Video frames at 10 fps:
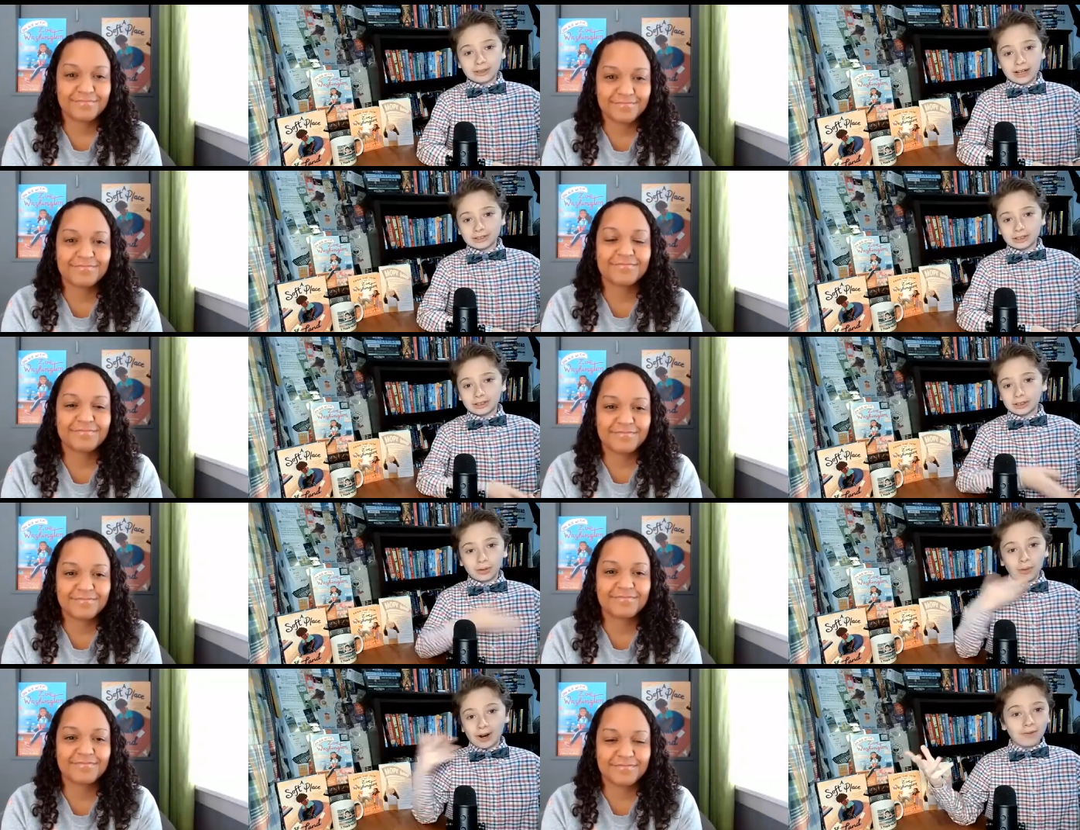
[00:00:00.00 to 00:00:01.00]
Speaker 1: 2000s
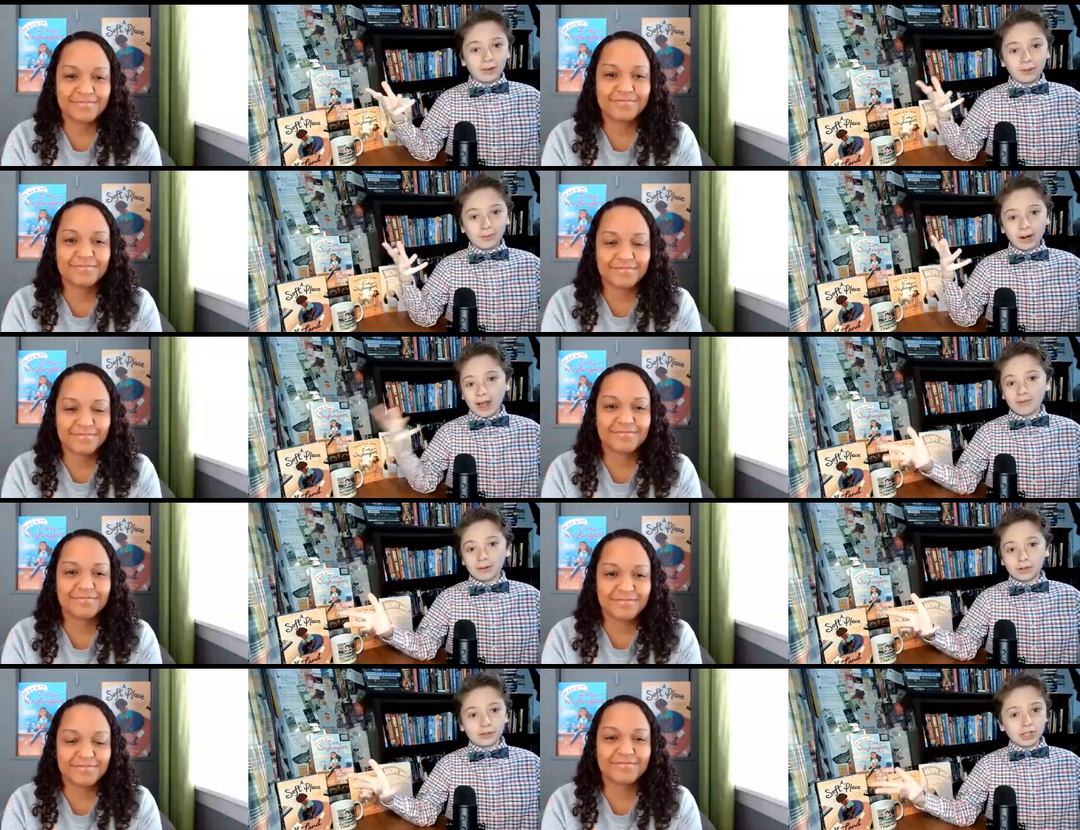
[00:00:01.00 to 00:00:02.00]
or whenever
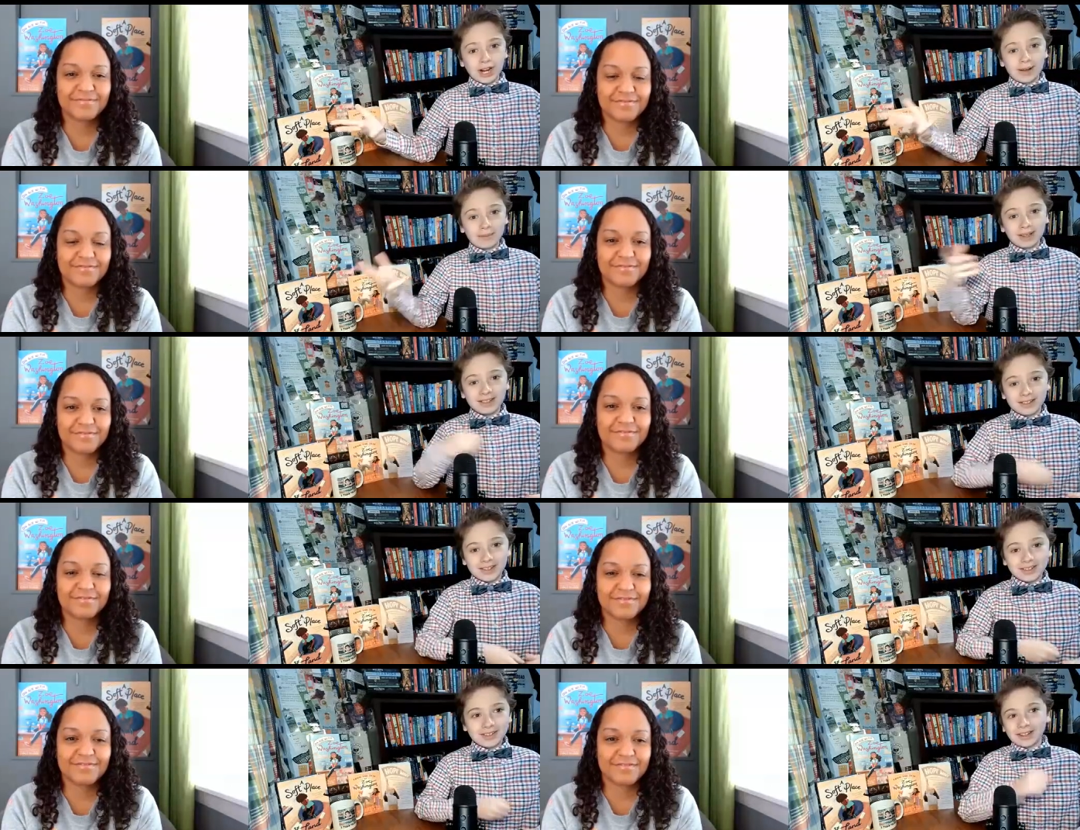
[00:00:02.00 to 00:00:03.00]
whatever your jam
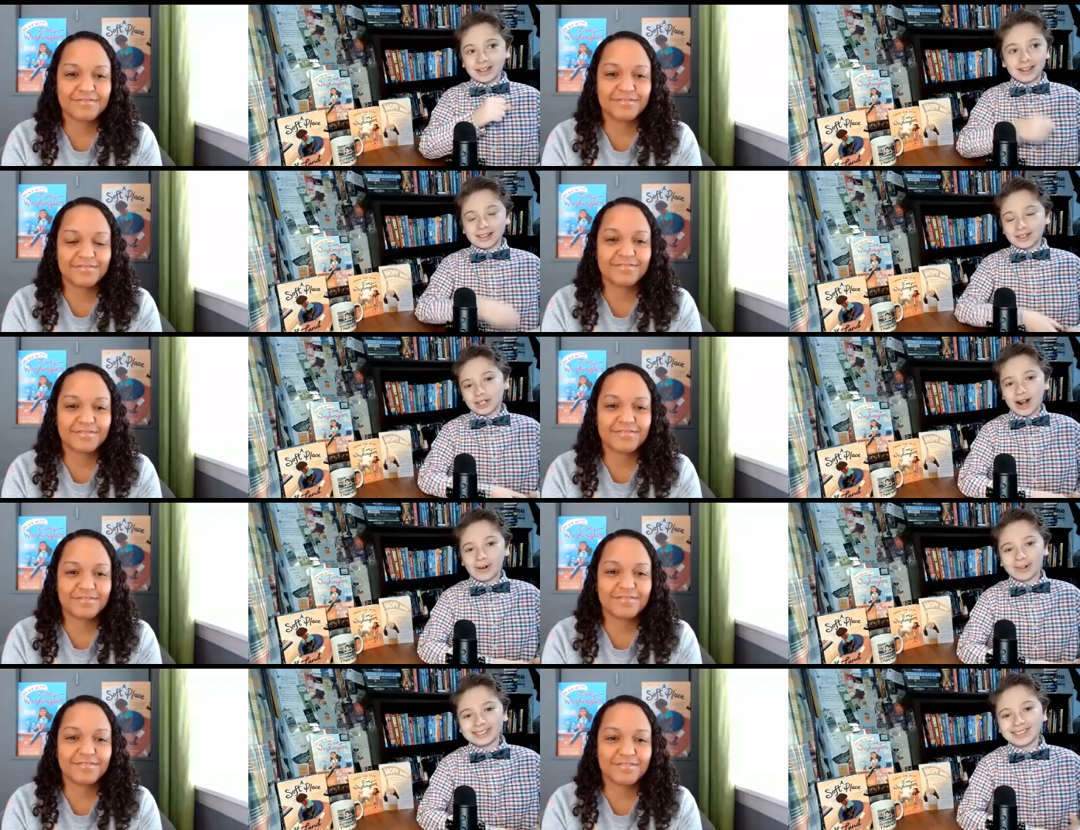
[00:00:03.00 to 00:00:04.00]
is and sing it in the
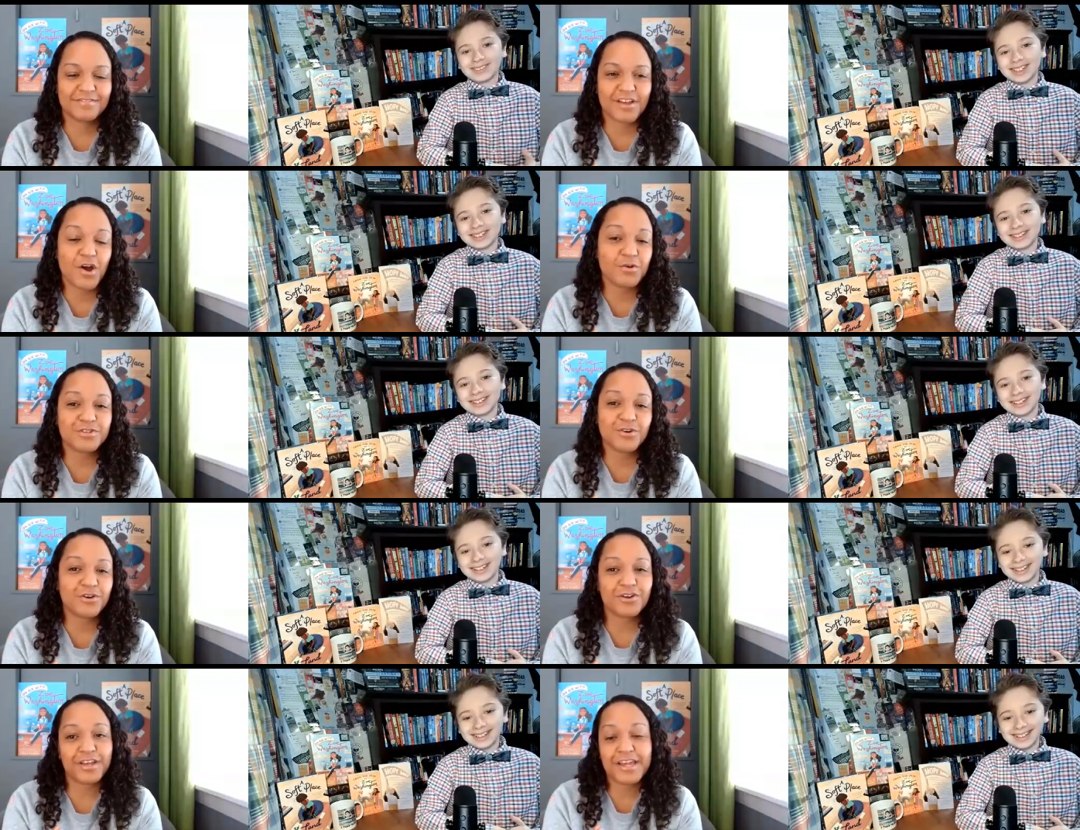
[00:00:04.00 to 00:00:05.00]
shower or something? Oh,
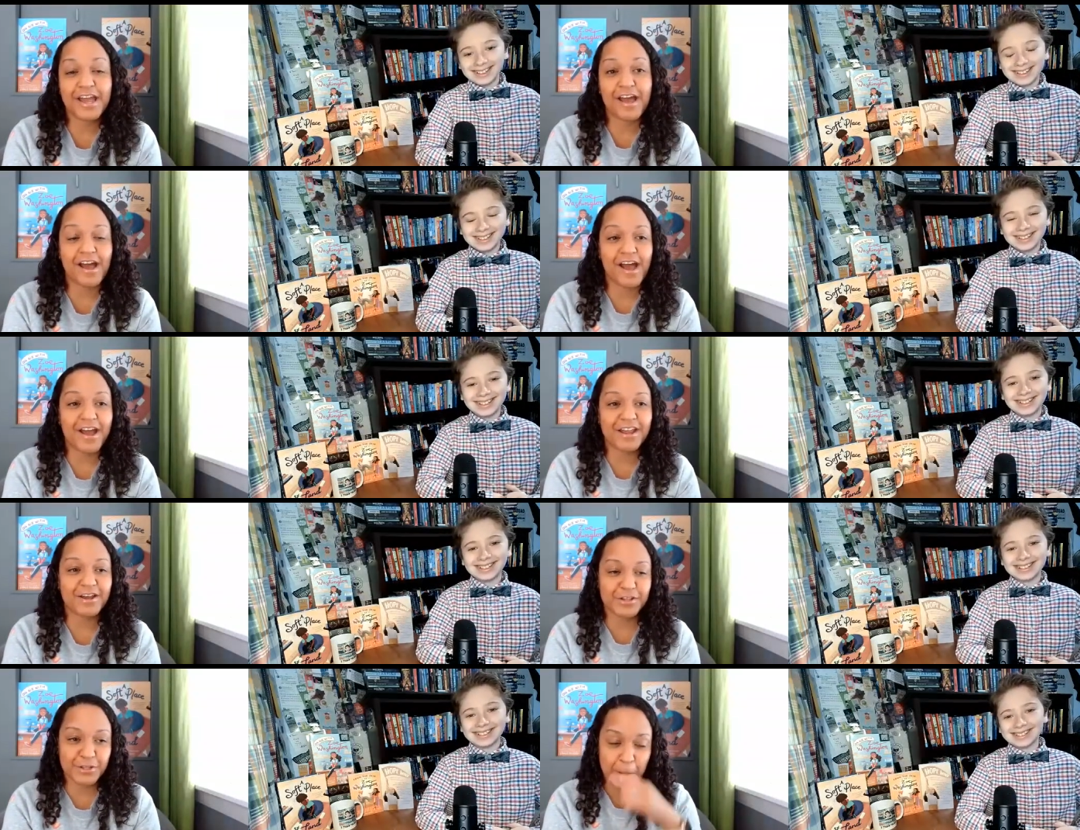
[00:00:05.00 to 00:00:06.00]
Speaker 2: totally. Yeah.
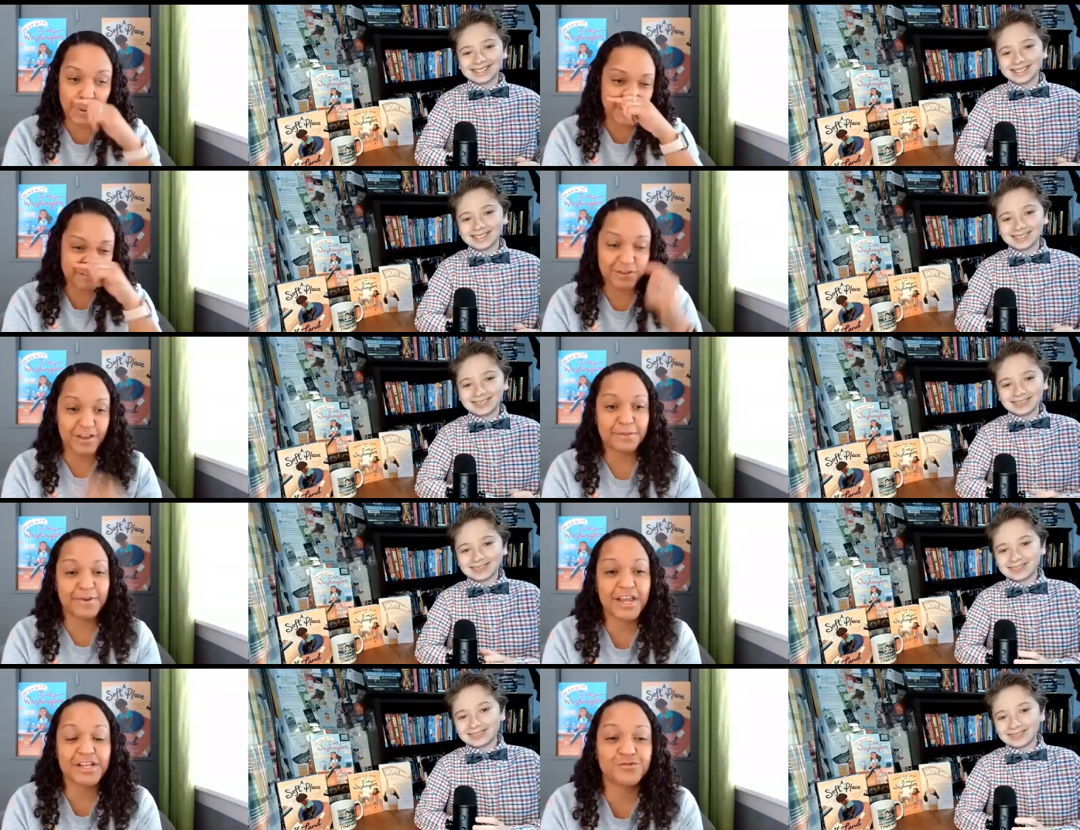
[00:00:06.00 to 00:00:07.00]
I um if
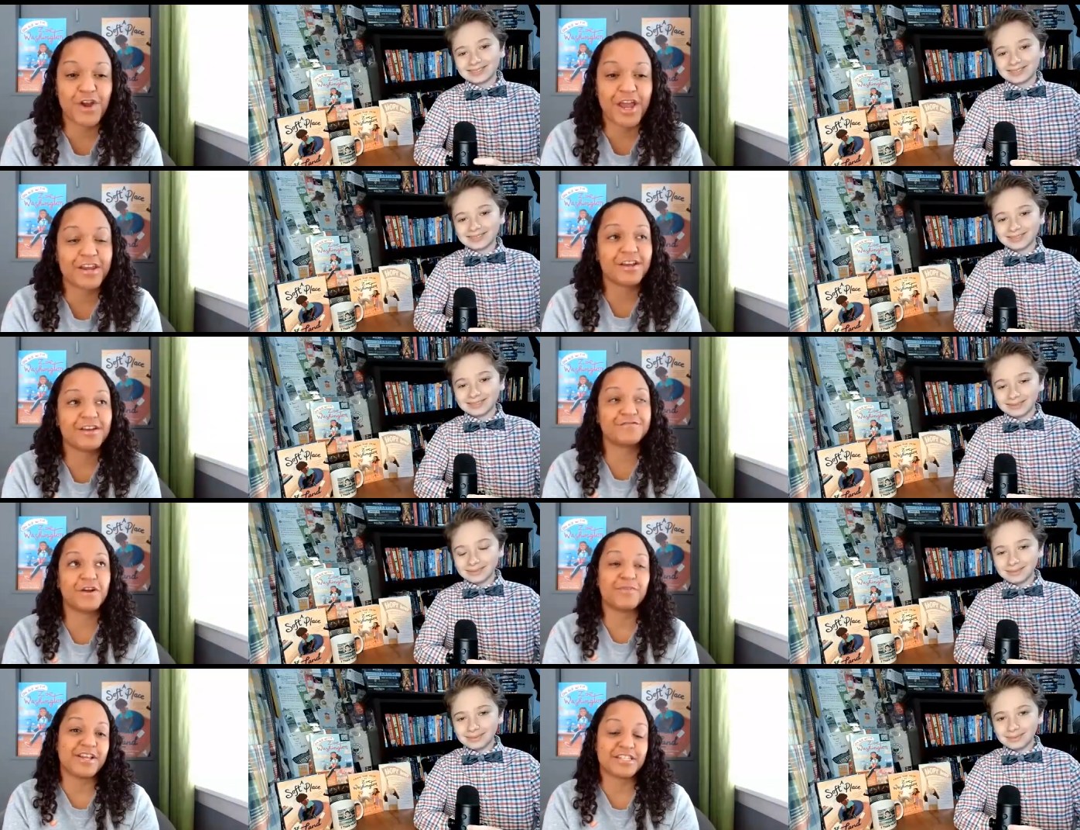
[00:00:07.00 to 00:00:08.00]
anybody has read
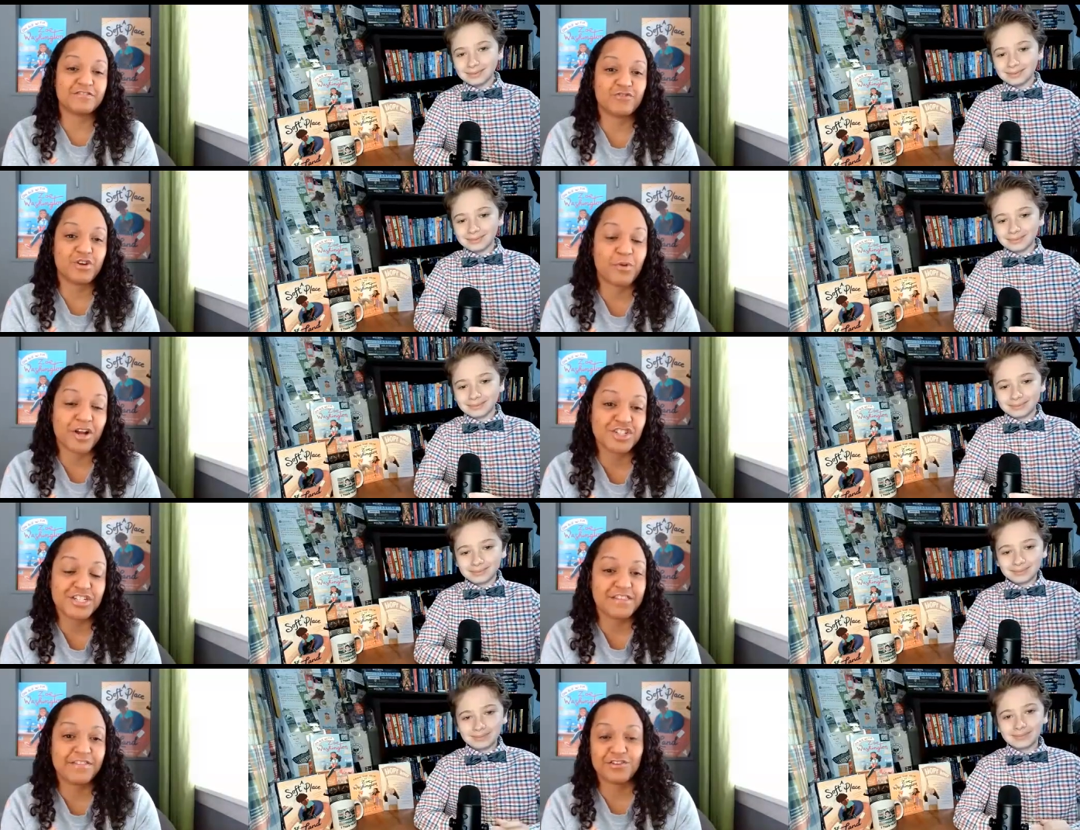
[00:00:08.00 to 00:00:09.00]
From the Desk of Zoe
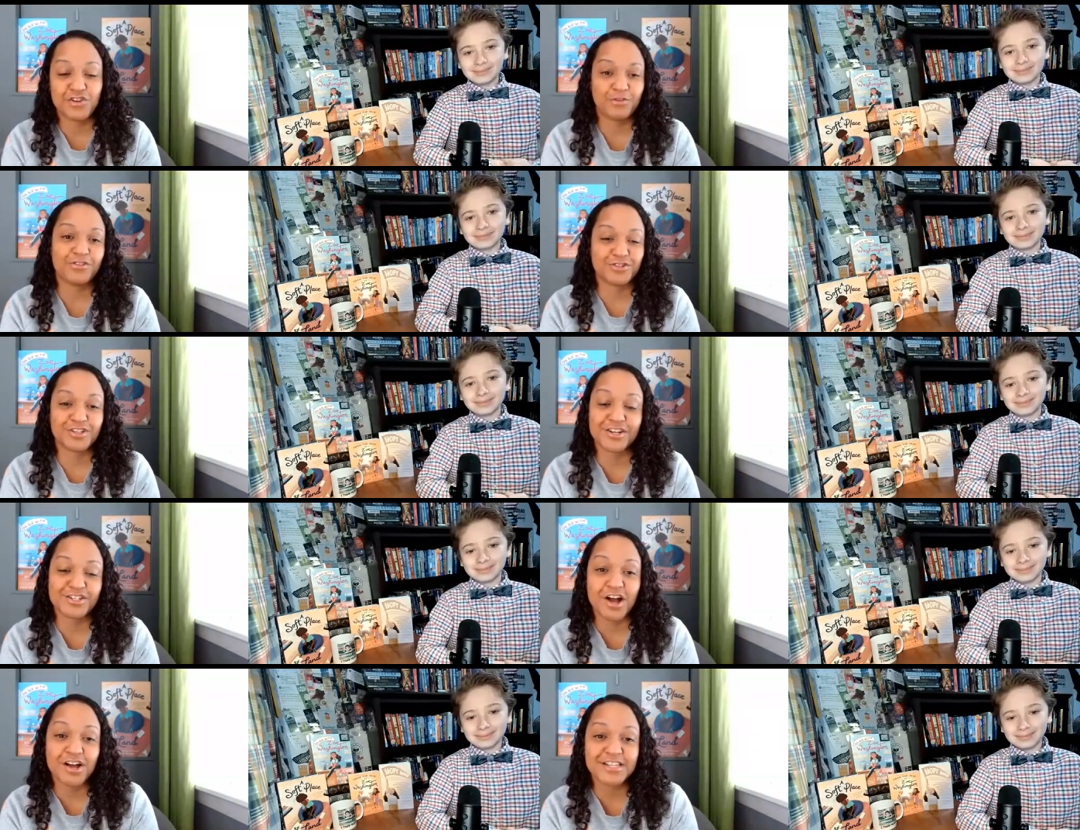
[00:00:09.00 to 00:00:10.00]
Washington, they'll know that there's a lot of
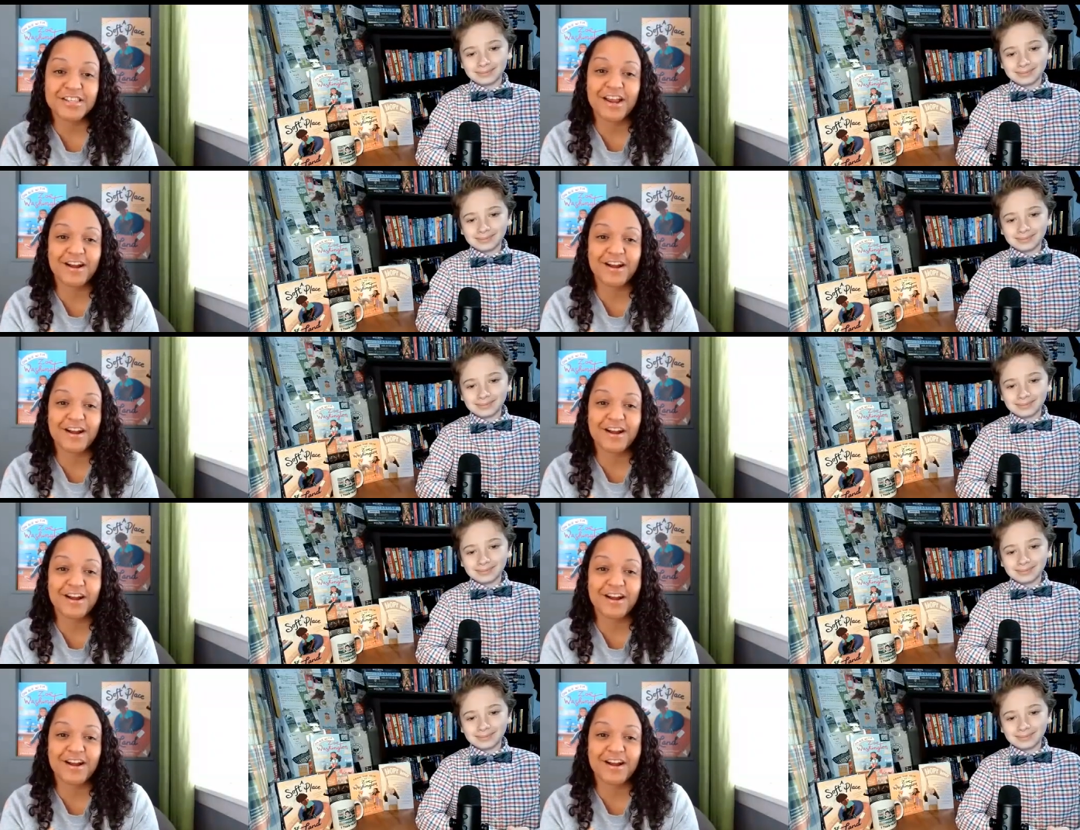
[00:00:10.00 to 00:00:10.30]
songs in